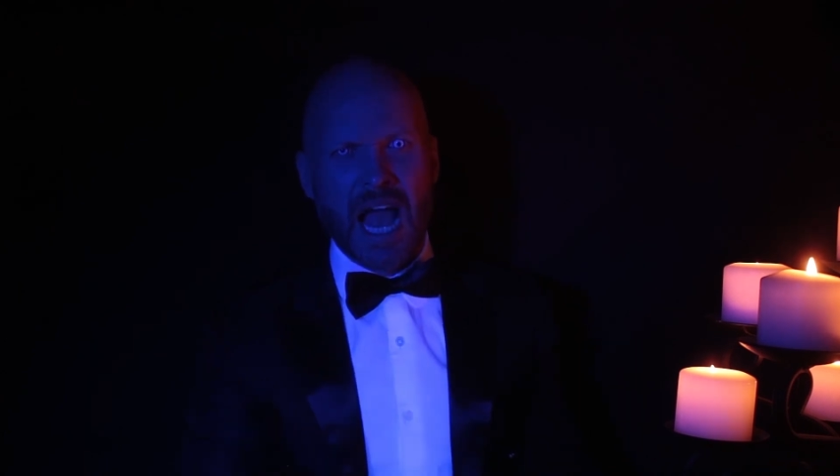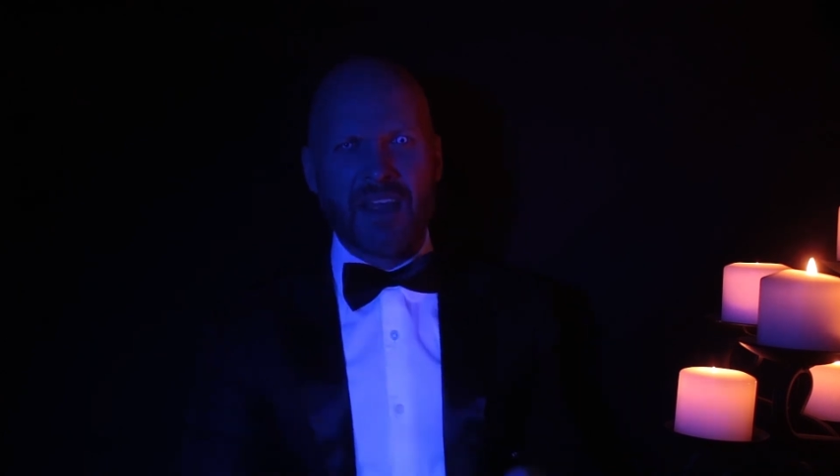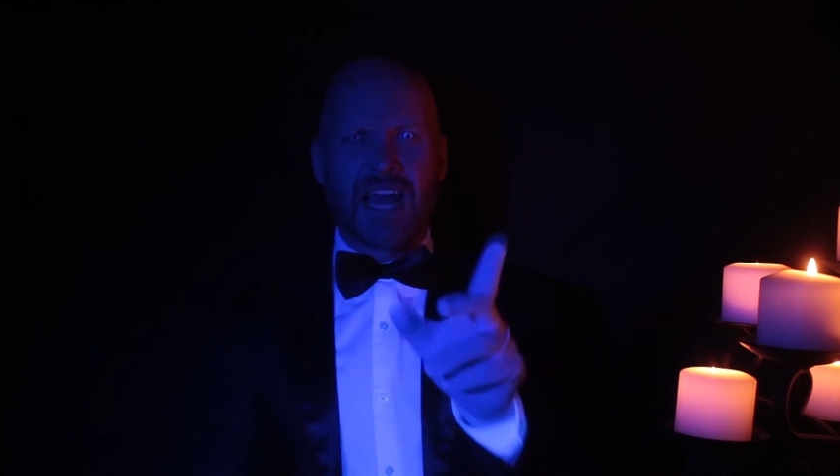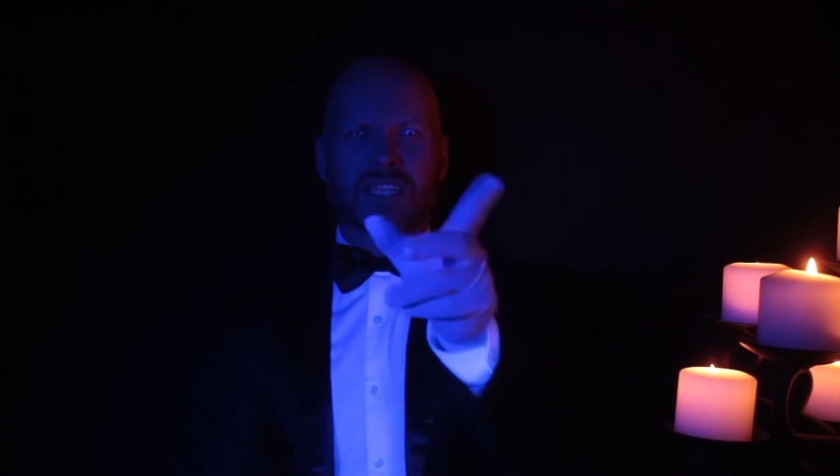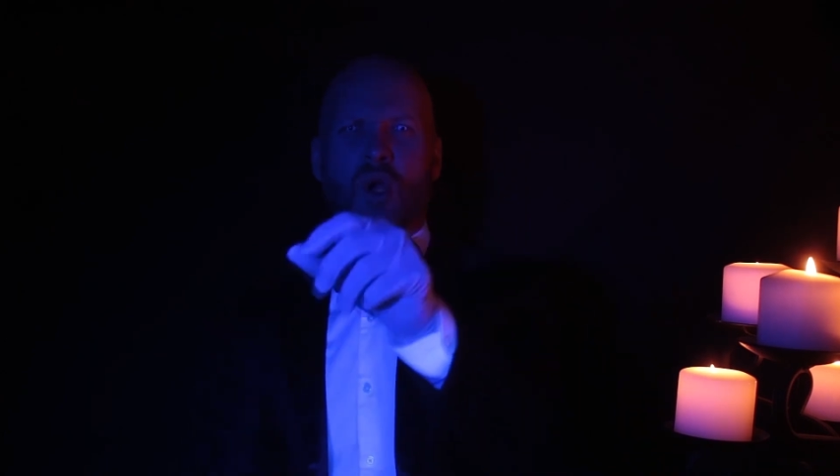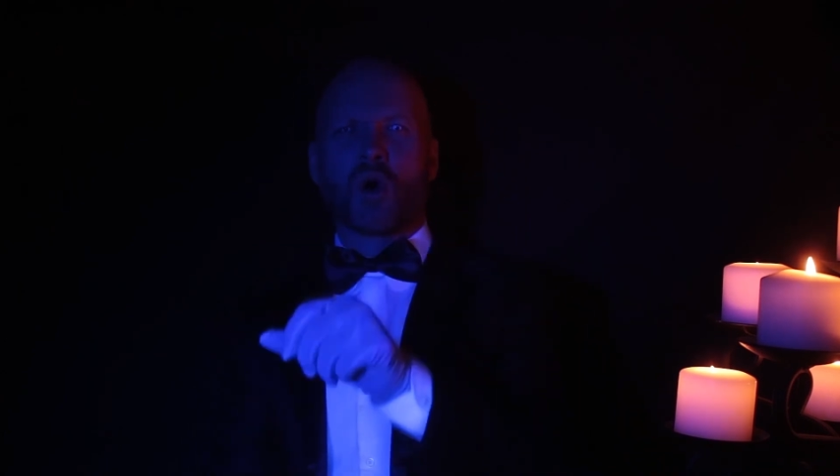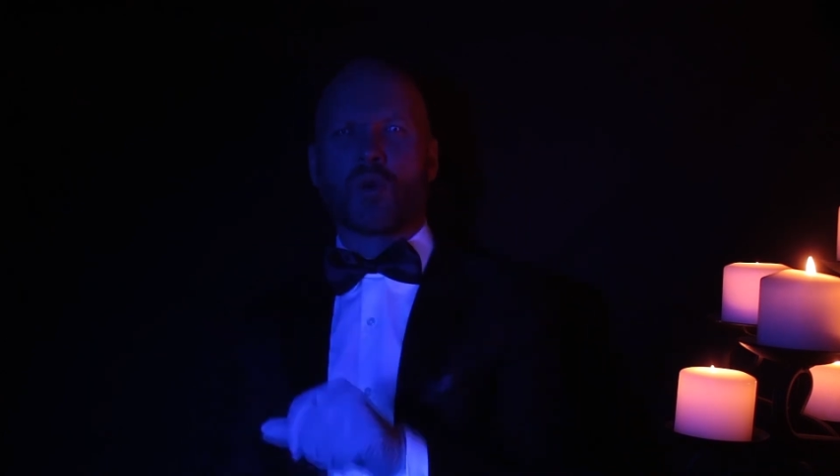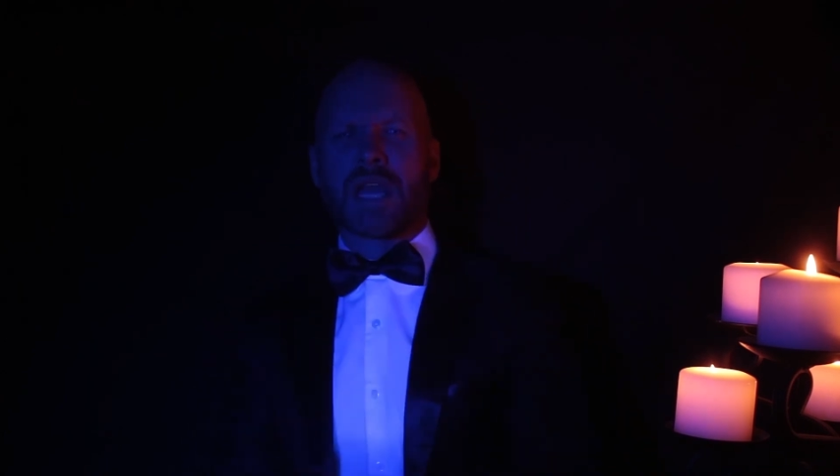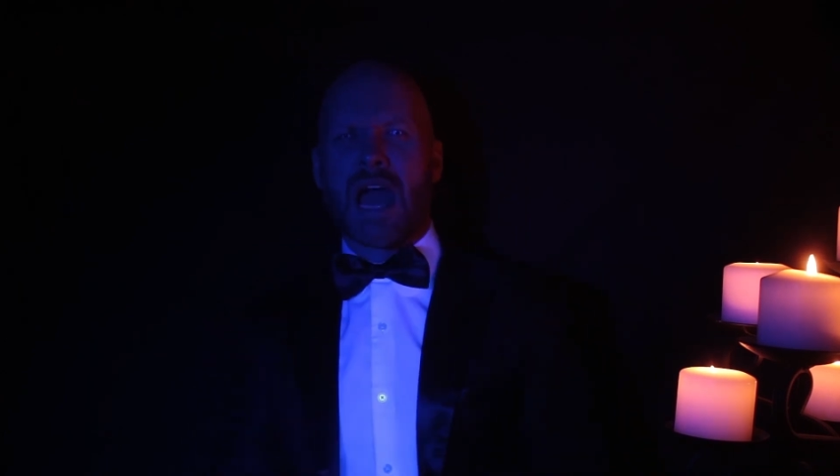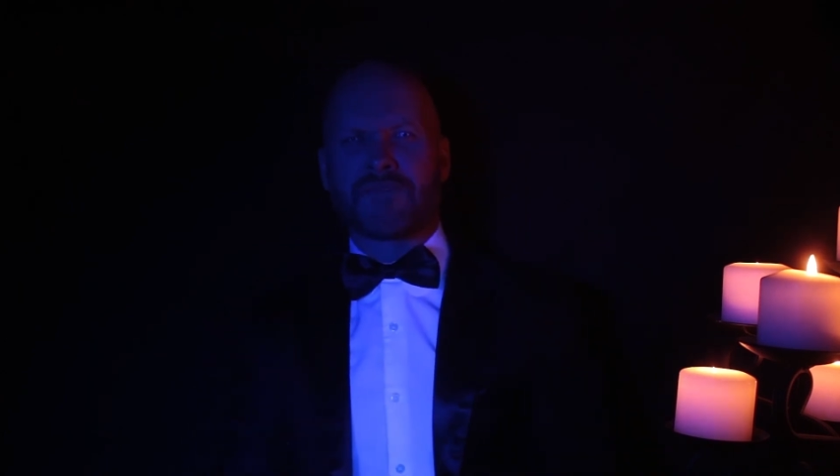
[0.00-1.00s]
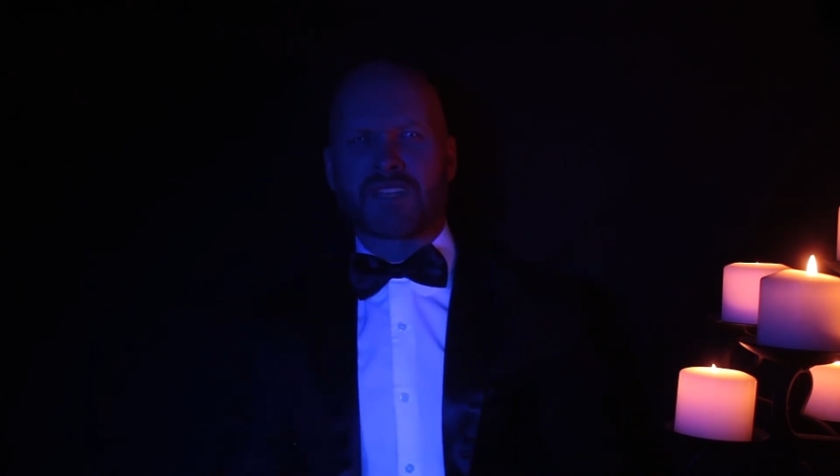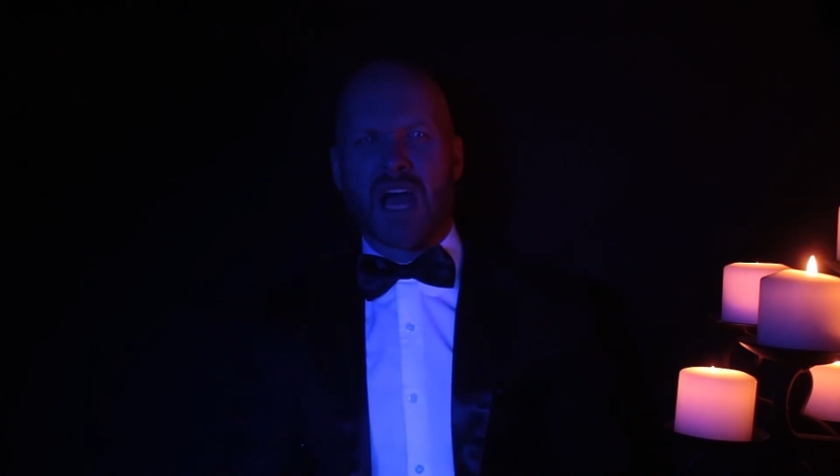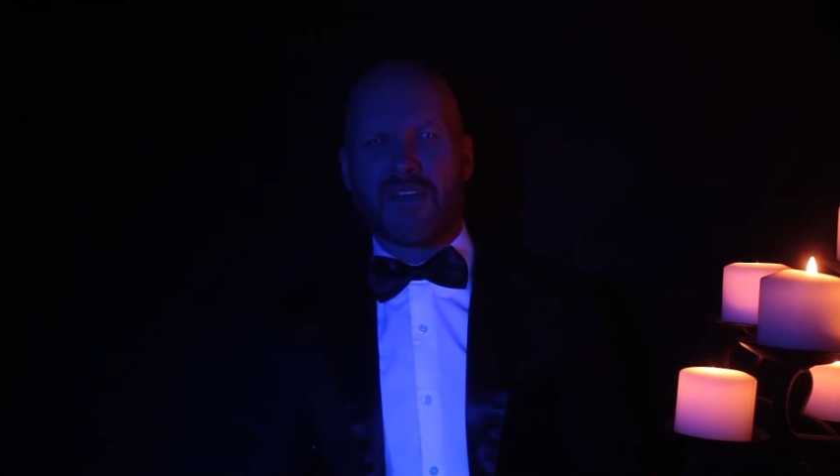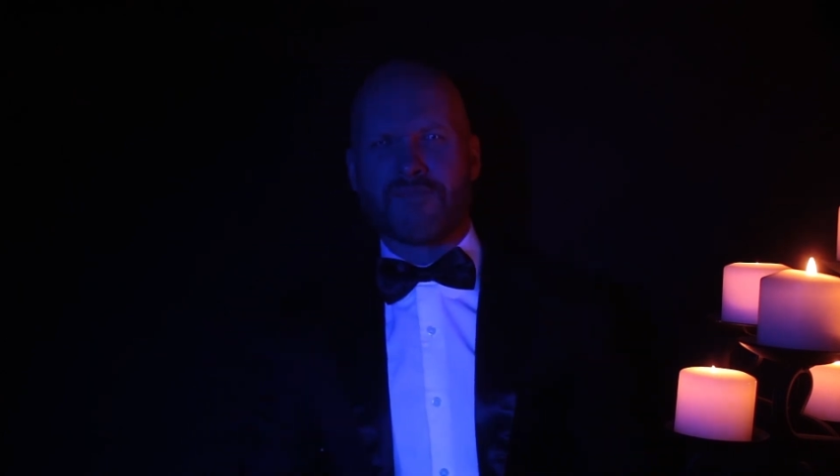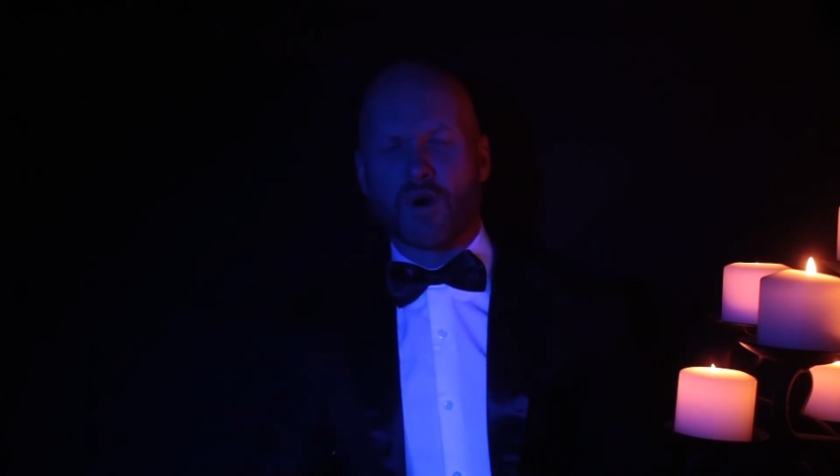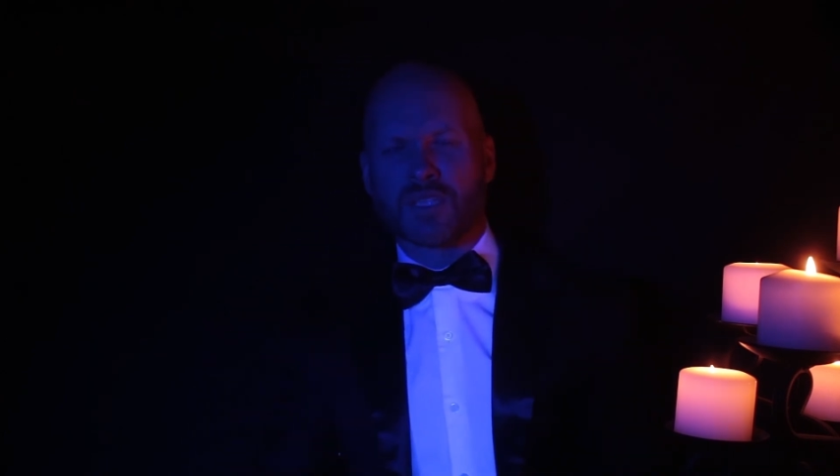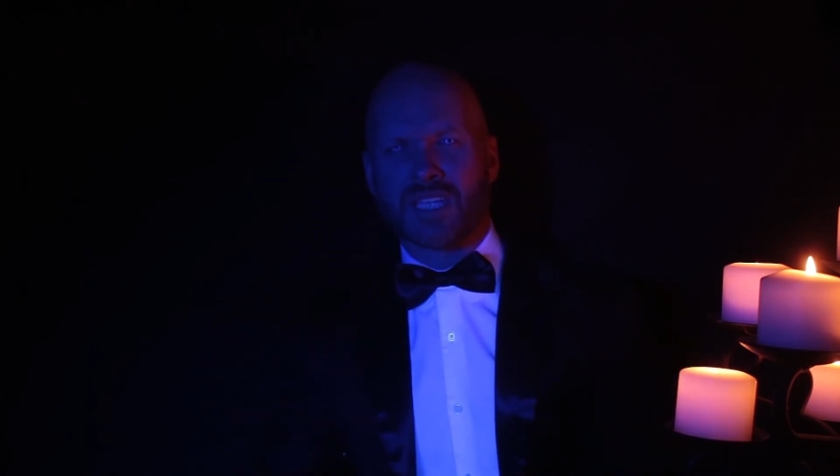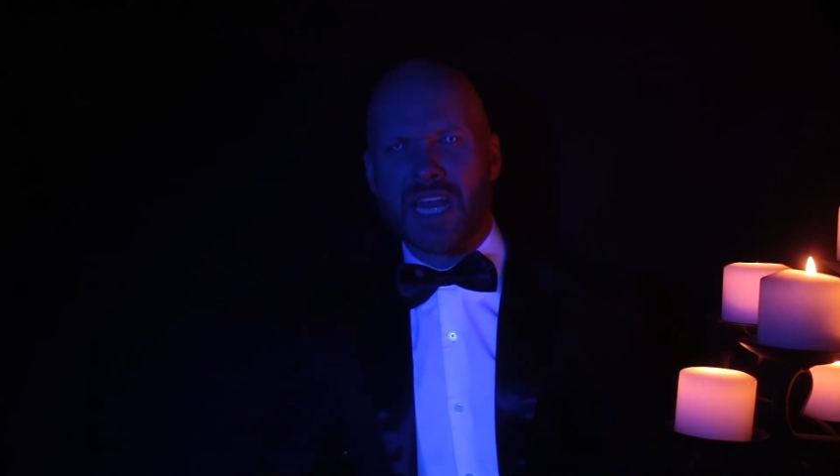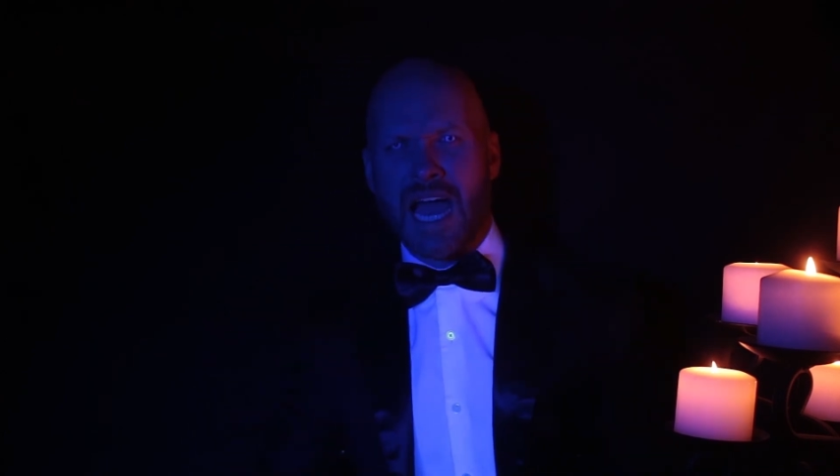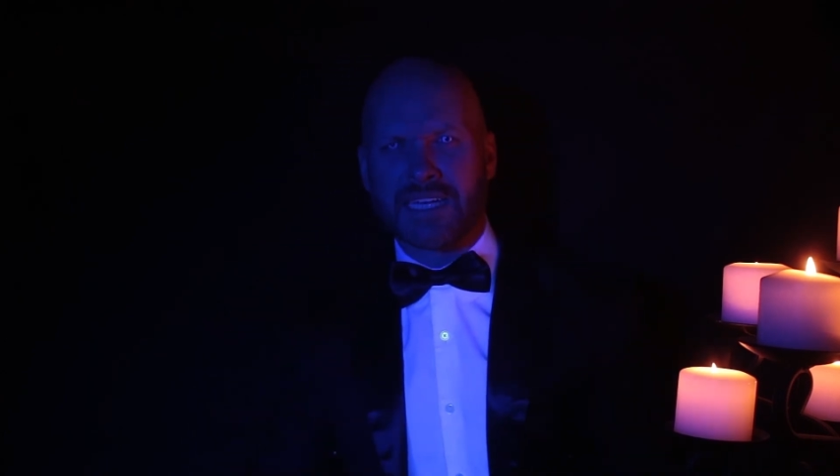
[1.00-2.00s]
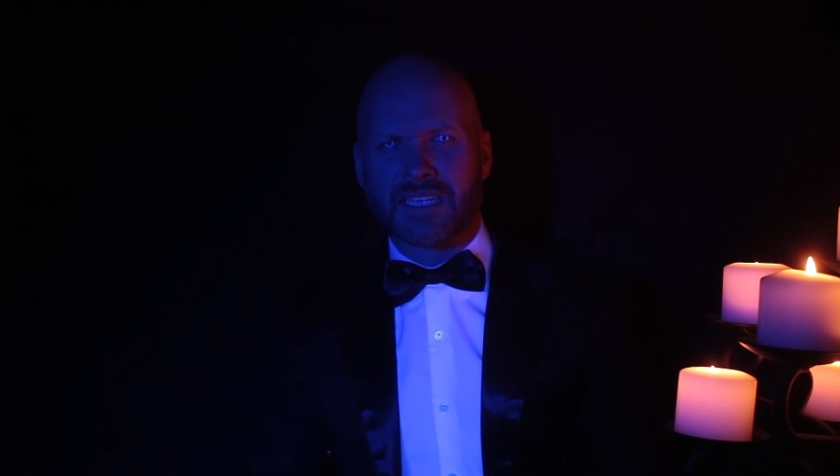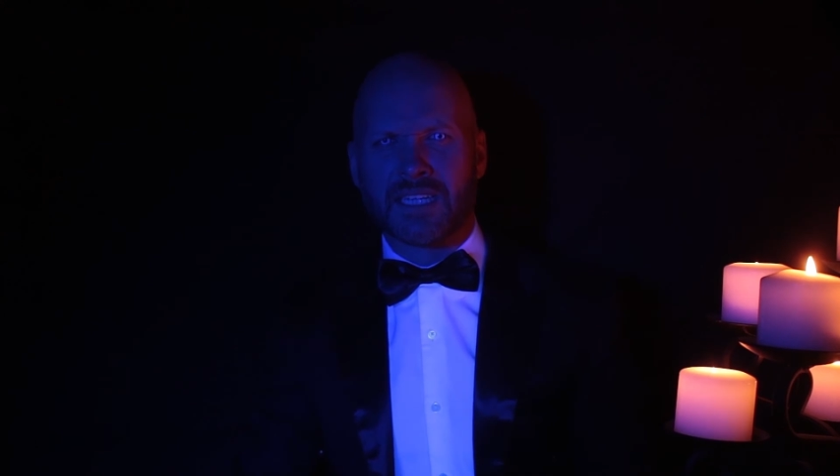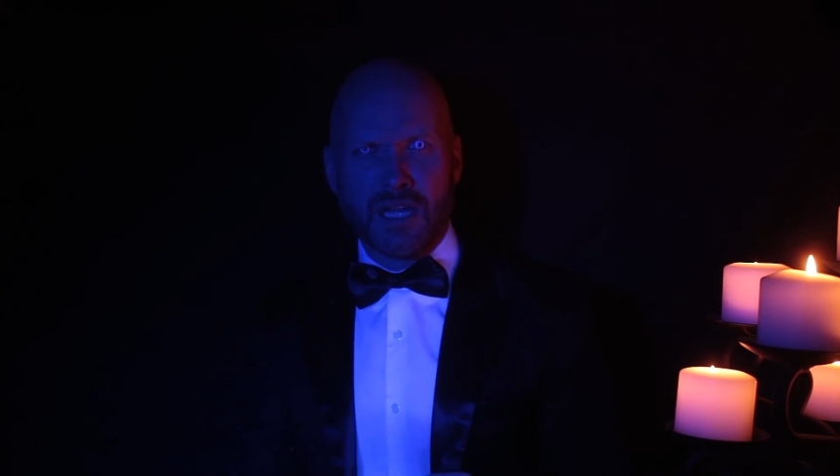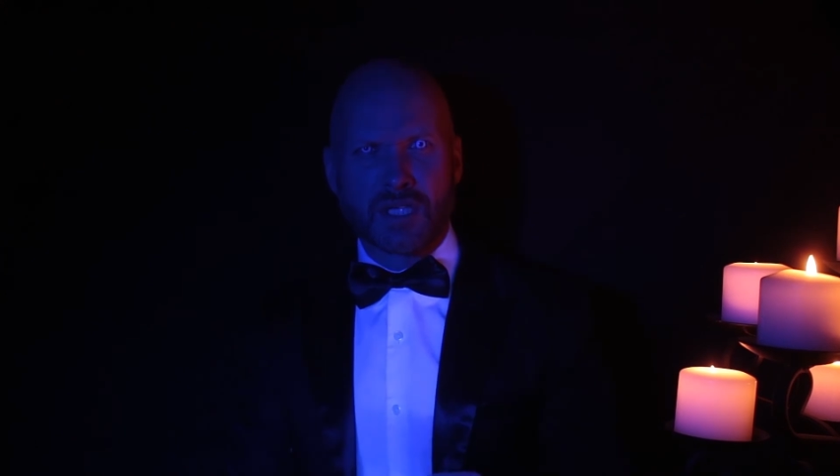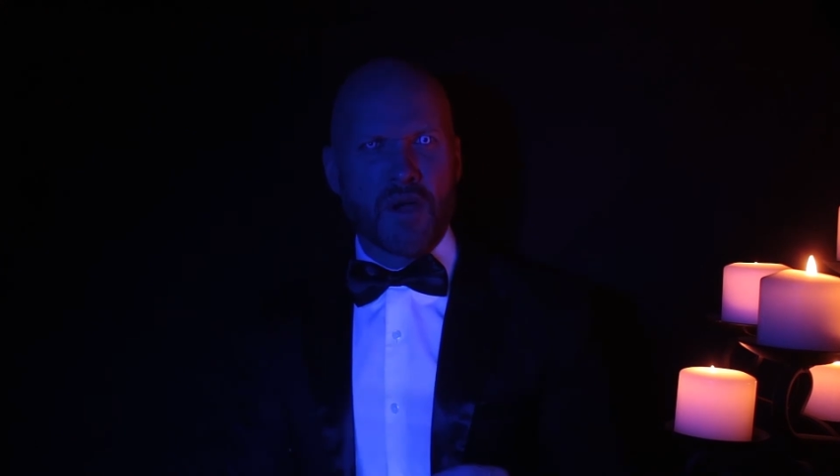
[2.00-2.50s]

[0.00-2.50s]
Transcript: And that's all we have time for tonight.